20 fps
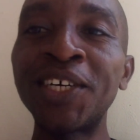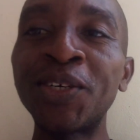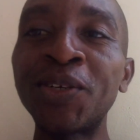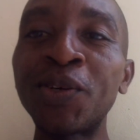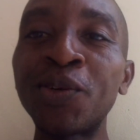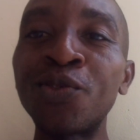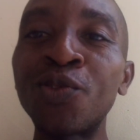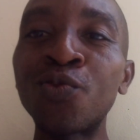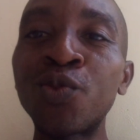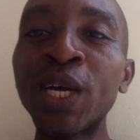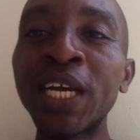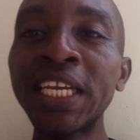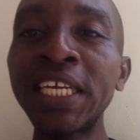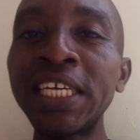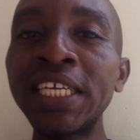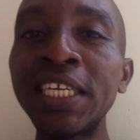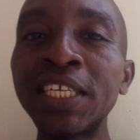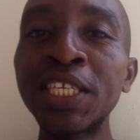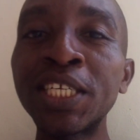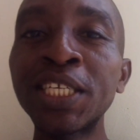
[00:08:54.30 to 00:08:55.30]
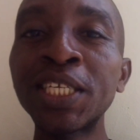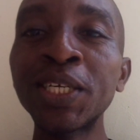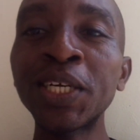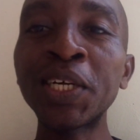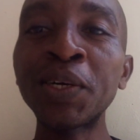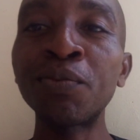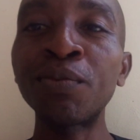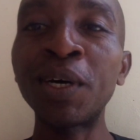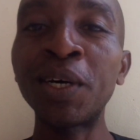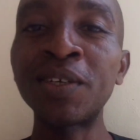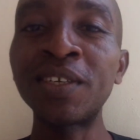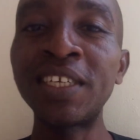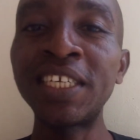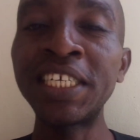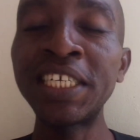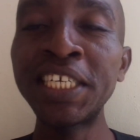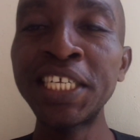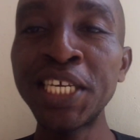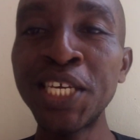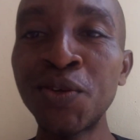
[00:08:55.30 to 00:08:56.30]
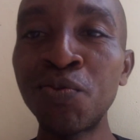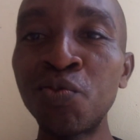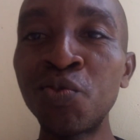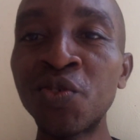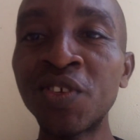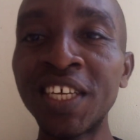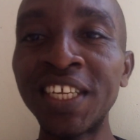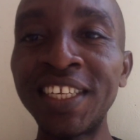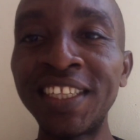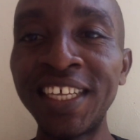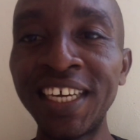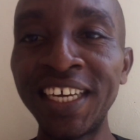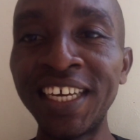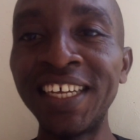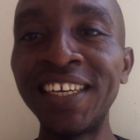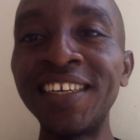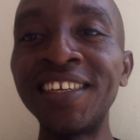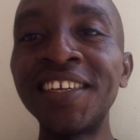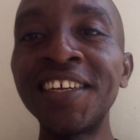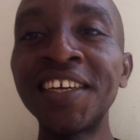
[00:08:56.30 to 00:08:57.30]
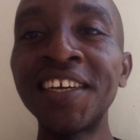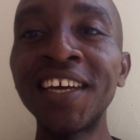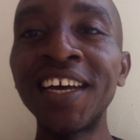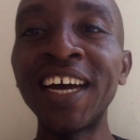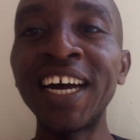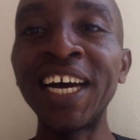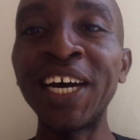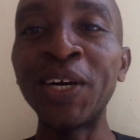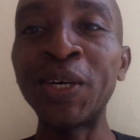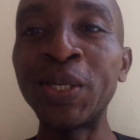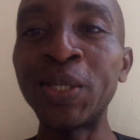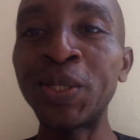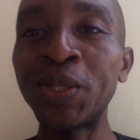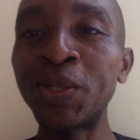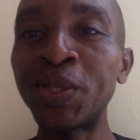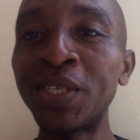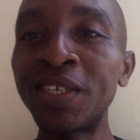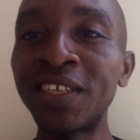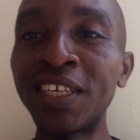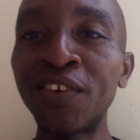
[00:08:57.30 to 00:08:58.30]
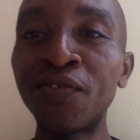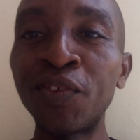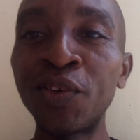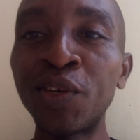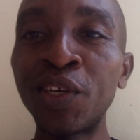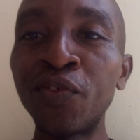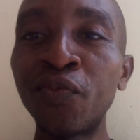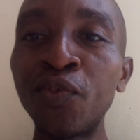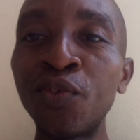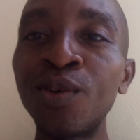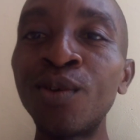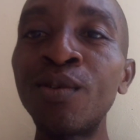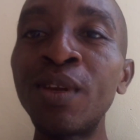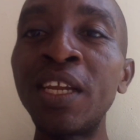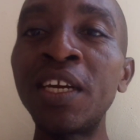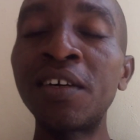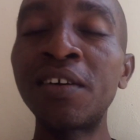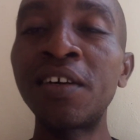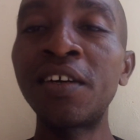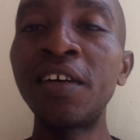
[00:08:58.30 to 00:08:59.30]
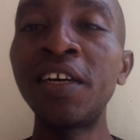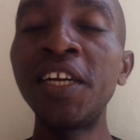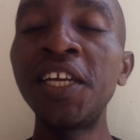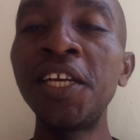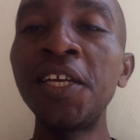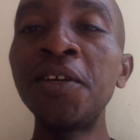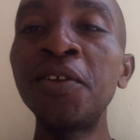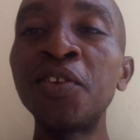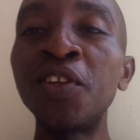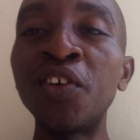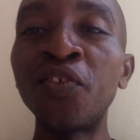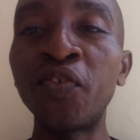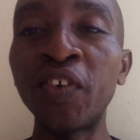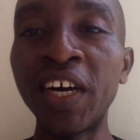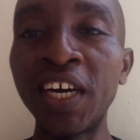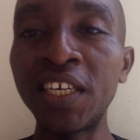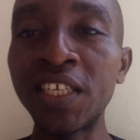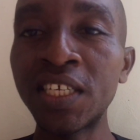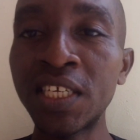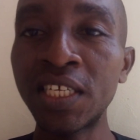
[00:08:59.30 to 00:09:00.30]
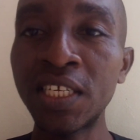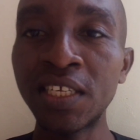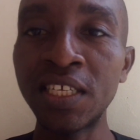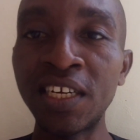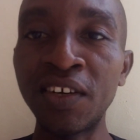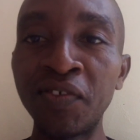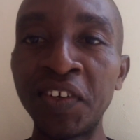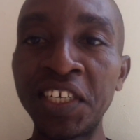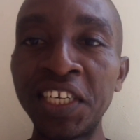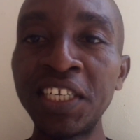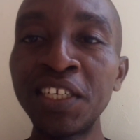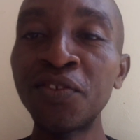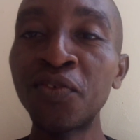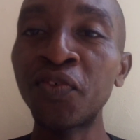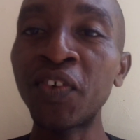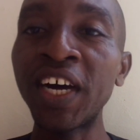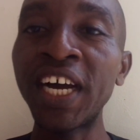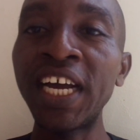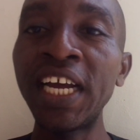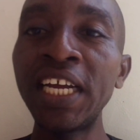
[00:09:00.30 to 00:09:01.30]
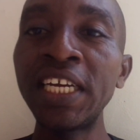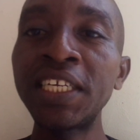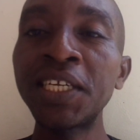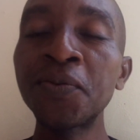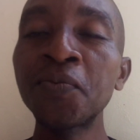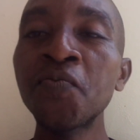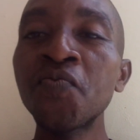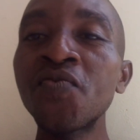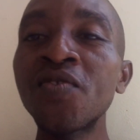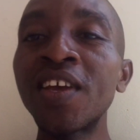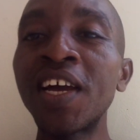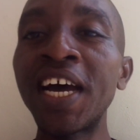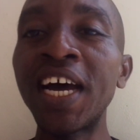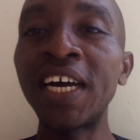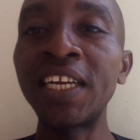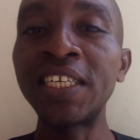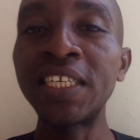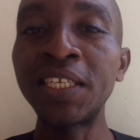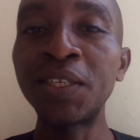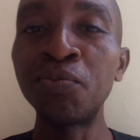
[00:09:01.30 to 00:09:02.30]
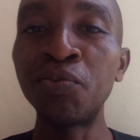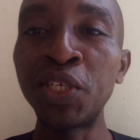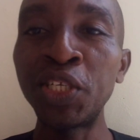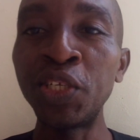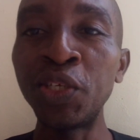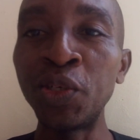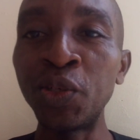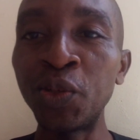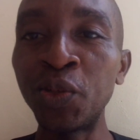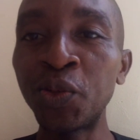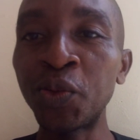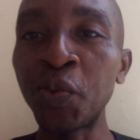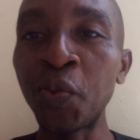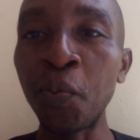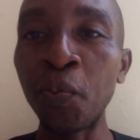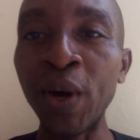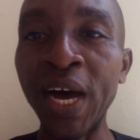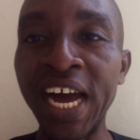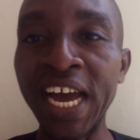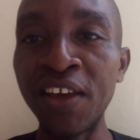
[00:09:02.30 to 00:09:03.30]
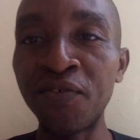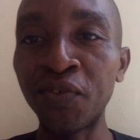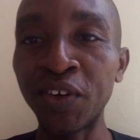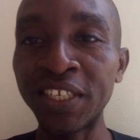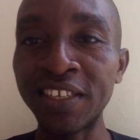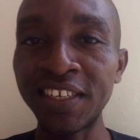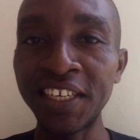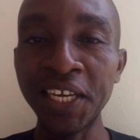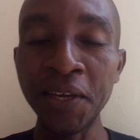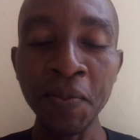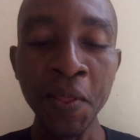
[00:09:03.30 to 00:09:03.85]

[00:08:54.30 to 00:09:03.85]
we'll quickly talk about the themes, and then I'll give you a few literary devices that I've identified and bid you bye for today.